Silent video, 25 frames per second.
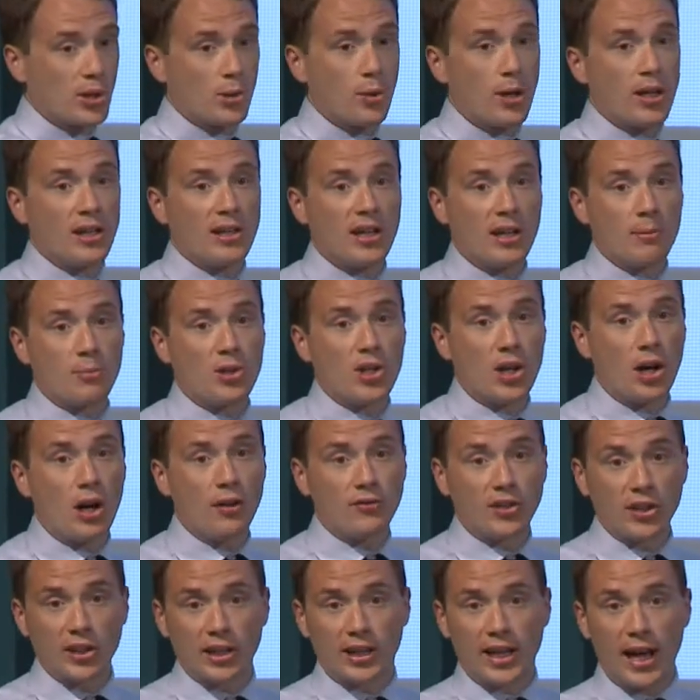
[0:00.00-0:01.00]
between the
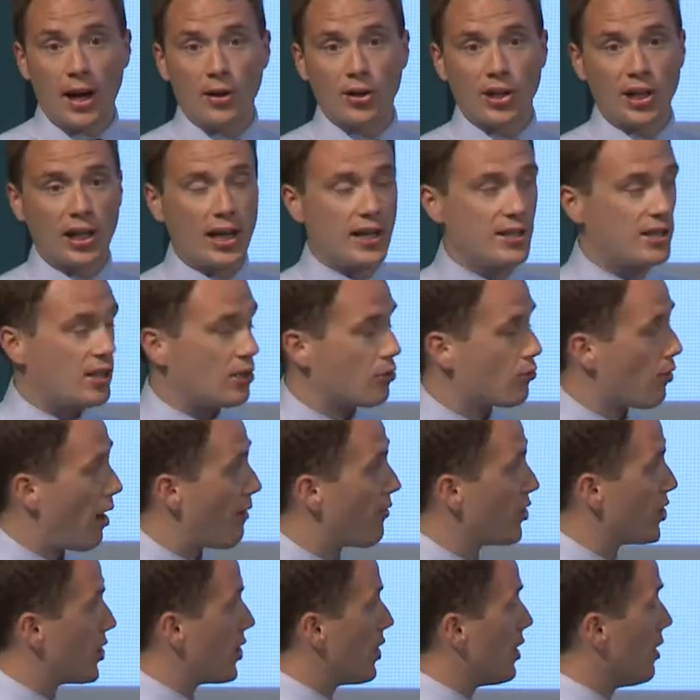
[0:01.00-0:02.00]
observed and the calculated
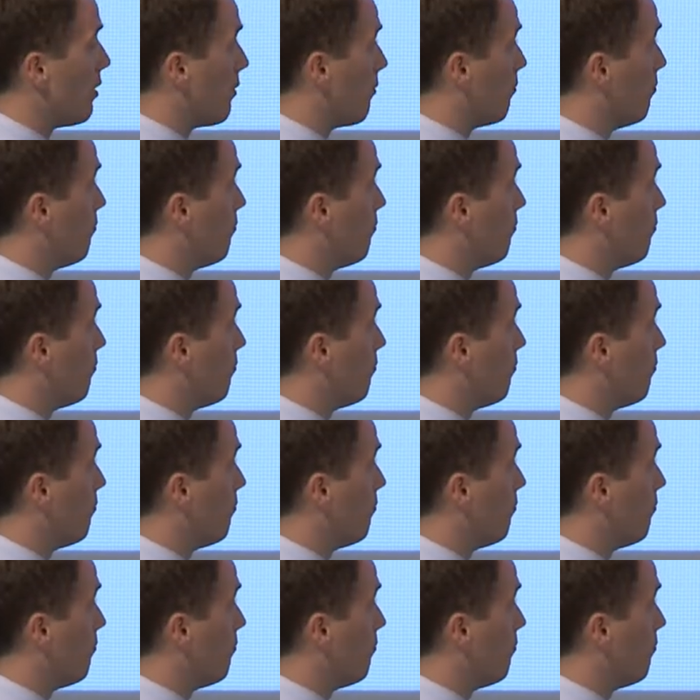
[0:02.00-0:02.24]
gravity.